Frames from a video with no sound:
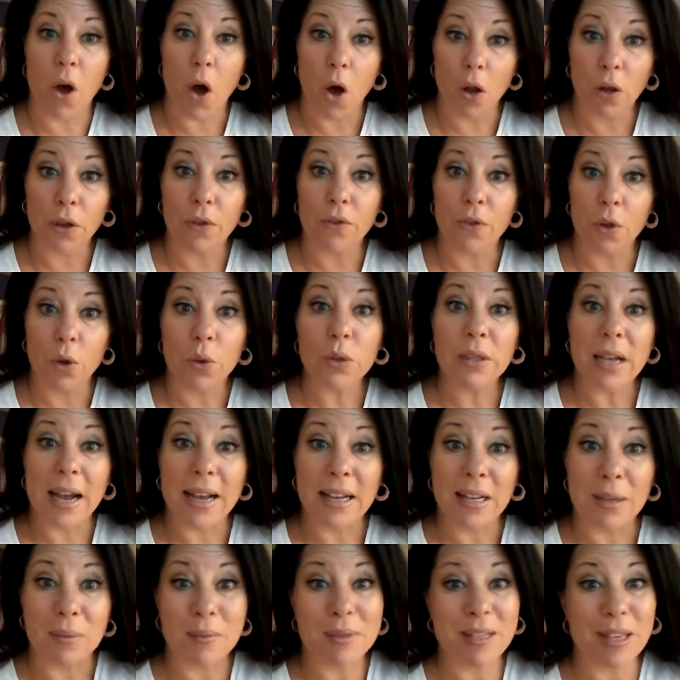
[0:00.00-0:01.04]
all of those
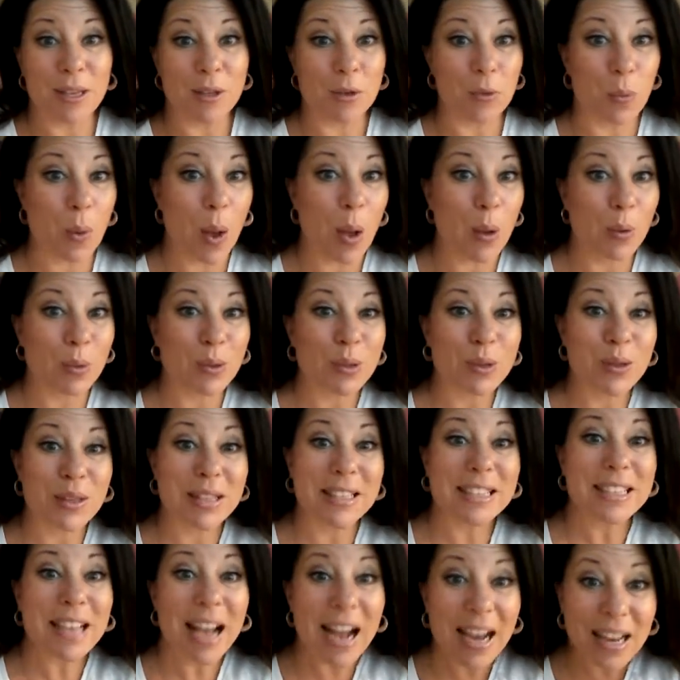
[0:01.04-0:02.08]
items as well. So
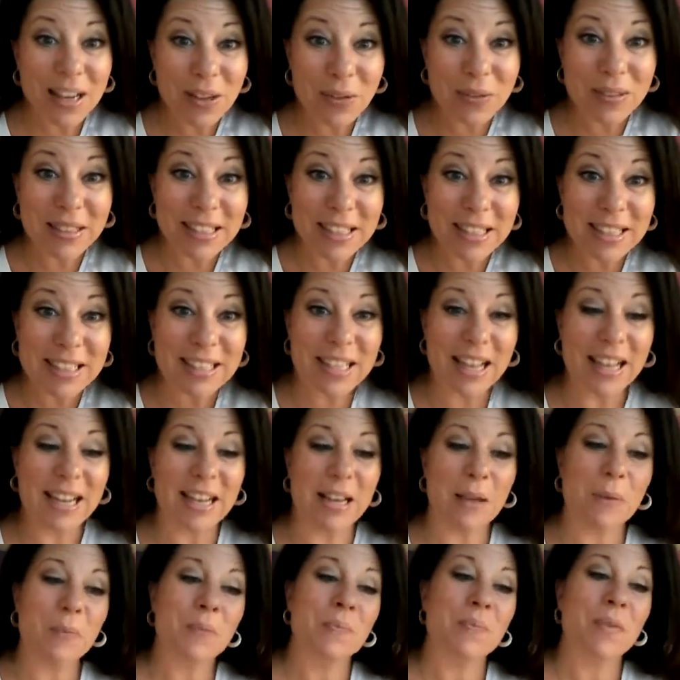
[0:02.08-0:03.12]
that's kind of really
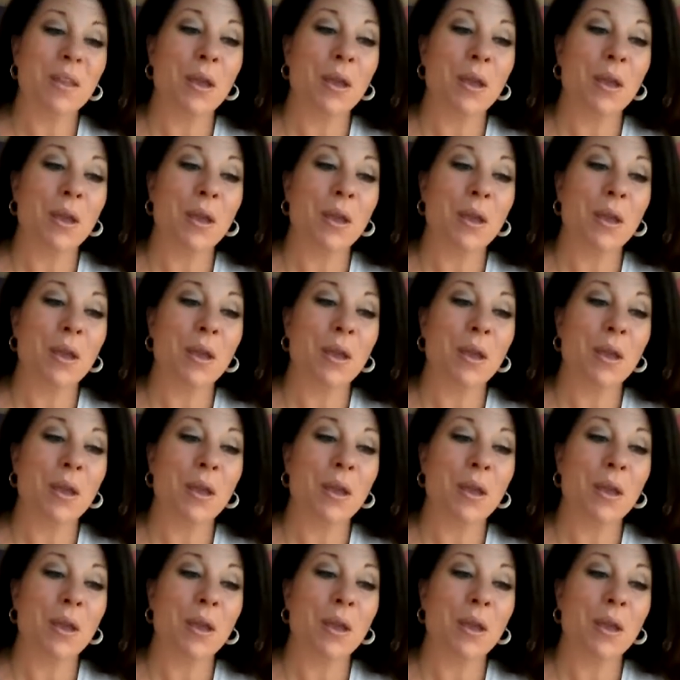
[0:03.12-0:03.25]
exciting.